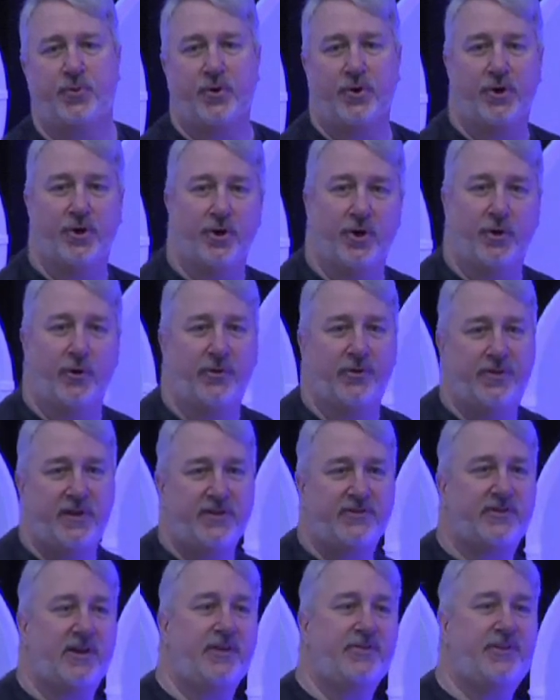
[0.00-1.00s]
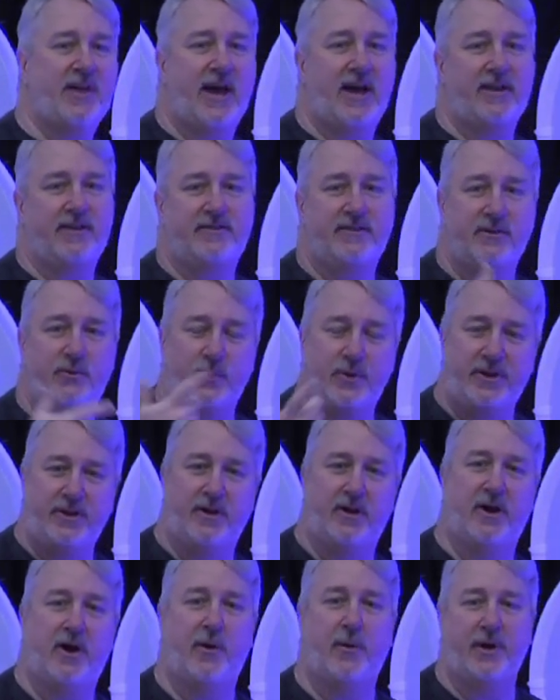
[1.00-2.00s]
Perl and things like that. You see
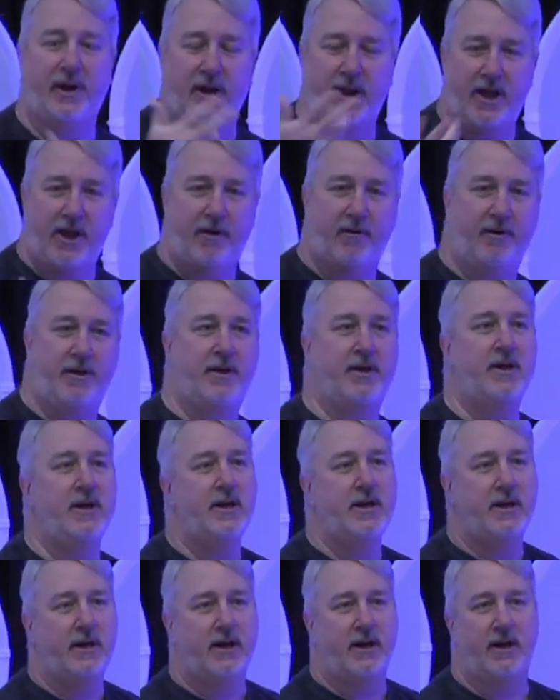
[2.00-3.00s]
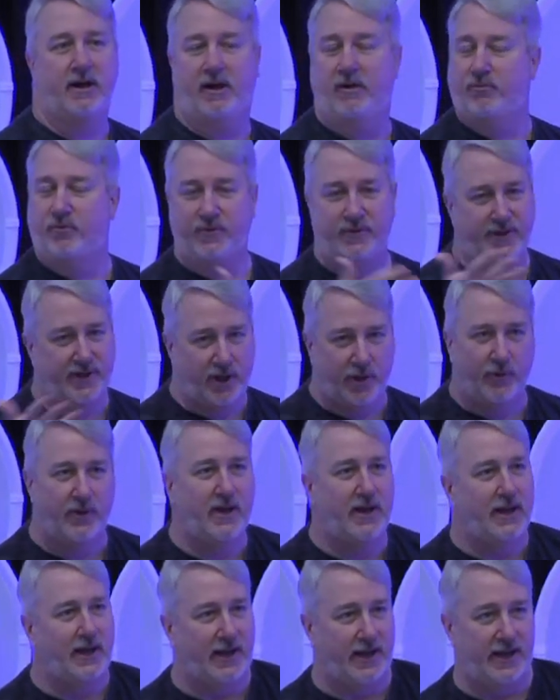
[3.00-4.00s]
Guido and Larry, uh, you know,
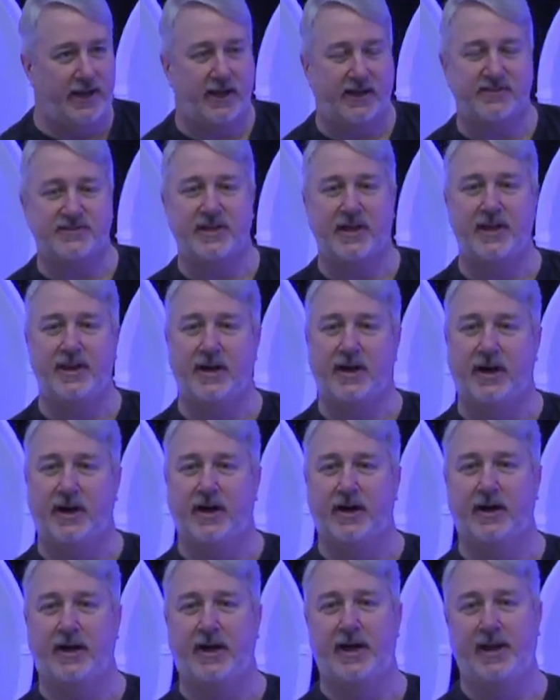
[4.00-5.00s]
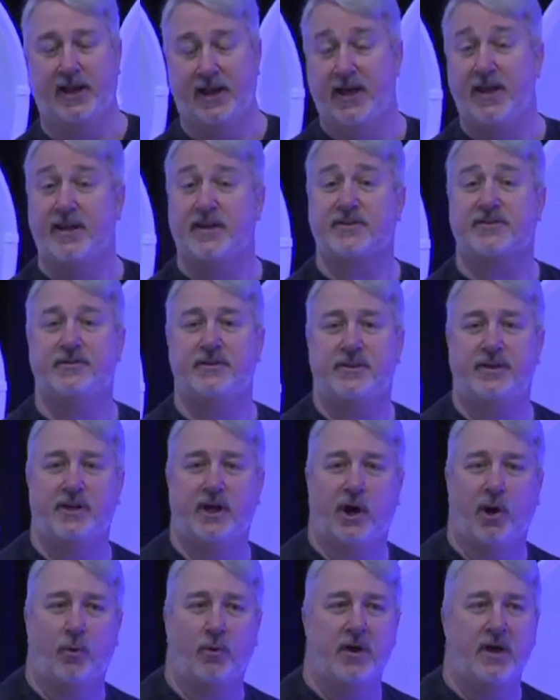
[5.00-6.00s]
Linux and, uh, and Linux, you
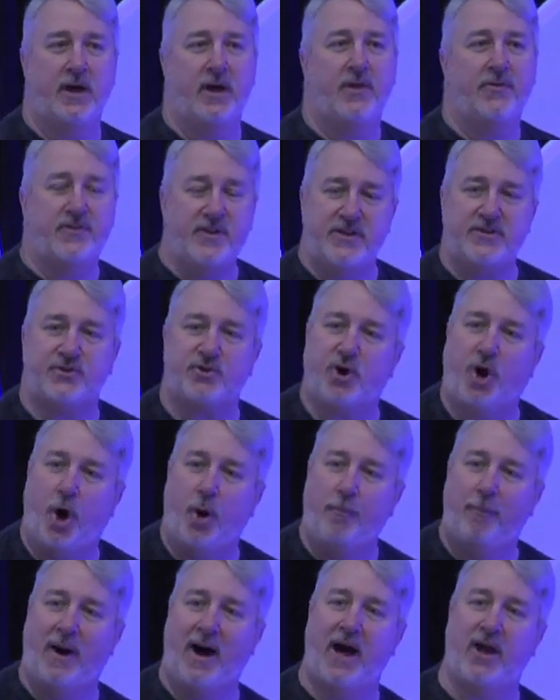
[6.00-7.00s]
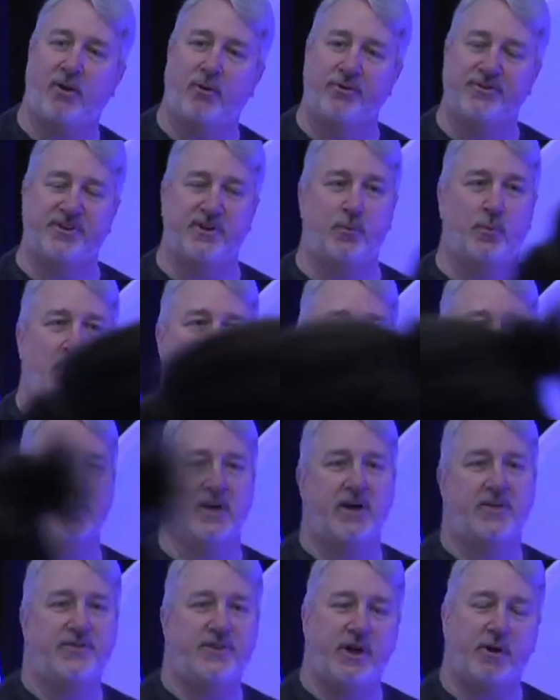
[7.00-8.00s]
know. These are all models in which
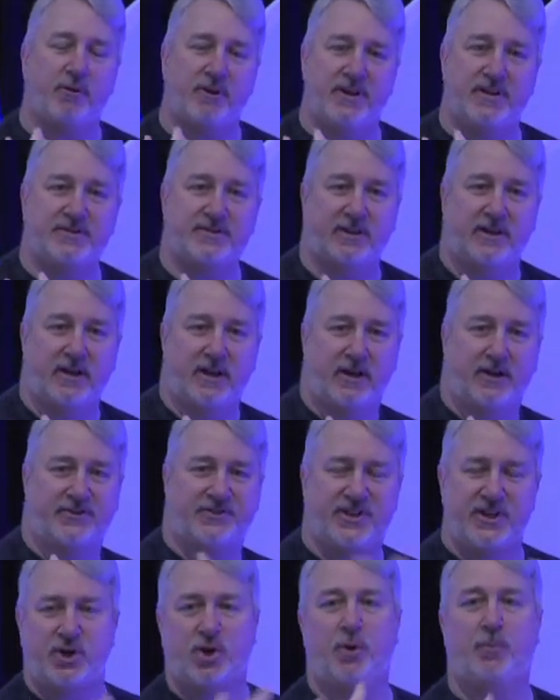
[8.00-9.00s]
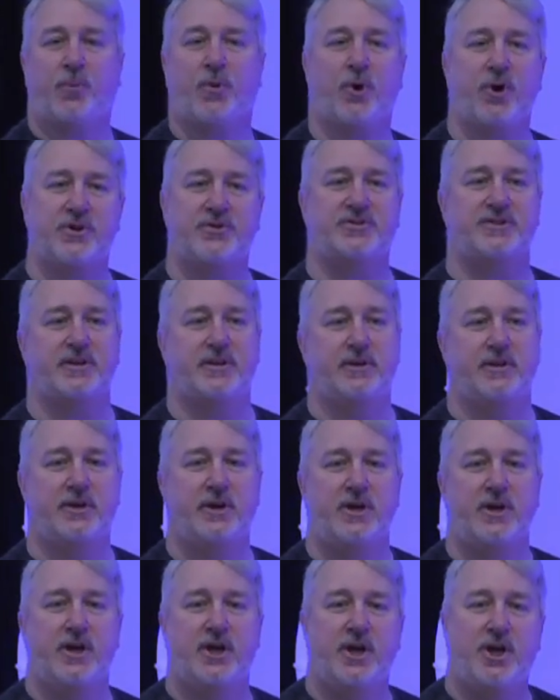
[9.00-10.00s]
there is a, a single person
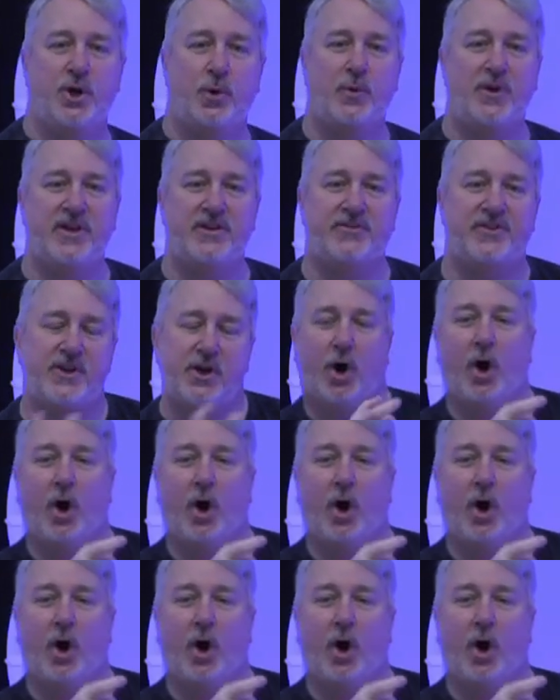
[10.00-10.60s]
who is the